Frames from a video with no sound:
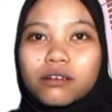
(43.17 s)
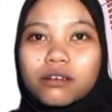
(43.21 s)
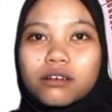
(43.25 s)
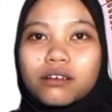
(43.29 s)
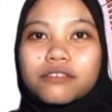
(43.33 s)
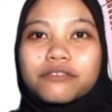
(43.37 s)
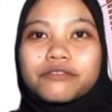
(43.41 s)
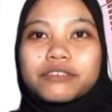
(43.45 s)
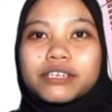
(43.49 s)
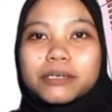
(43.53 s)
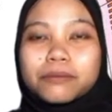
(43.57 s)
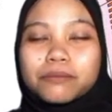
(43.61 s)

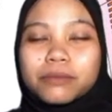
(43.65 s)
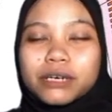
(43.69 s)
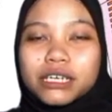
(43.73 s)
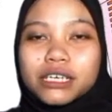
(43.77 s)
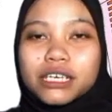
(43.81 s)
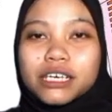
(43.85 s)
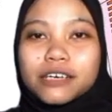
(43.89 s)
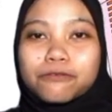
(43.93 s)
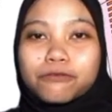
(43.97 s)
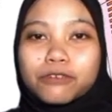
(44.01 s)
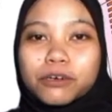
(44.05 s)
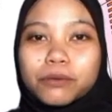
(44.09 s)
of the
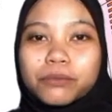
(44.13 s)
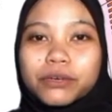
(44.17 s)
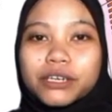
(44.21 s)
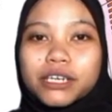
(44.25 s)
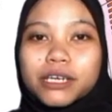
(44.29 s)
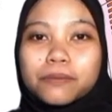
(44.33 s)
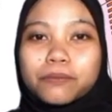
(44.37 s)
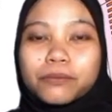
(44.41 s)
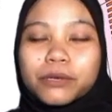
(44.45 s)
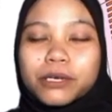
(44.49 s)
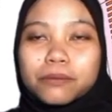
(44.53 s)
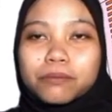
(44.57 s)
market for
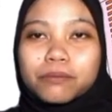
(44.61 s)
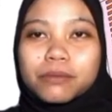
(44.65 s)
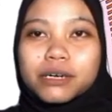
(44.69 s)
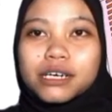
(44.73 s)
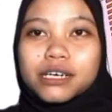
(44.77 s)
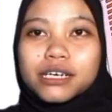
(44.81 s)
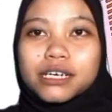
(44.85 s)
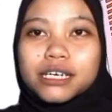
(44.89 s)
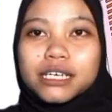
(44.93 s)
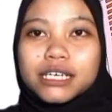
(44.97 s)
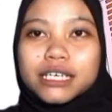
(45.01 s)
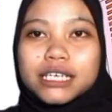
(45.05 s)
Media
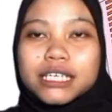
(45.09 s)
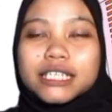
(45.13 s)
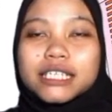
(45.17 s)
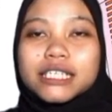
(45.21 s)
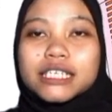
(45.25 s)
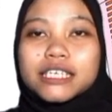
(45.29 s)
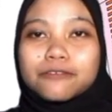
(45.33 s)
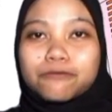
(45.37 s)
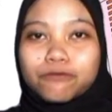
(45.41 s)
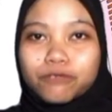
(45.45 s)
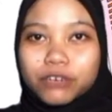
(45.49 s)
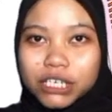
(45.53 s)
Prima
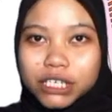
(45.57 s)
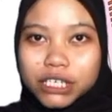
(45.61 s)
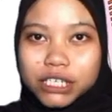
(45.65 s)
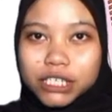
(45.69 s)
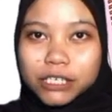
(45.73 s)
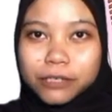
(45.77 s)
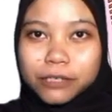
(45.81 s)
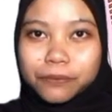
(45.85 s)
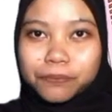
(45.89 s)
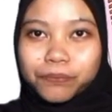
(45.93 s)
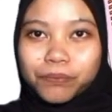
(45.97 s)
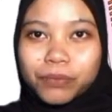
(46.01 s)
is
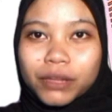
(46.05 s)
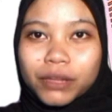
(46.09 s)
inflation.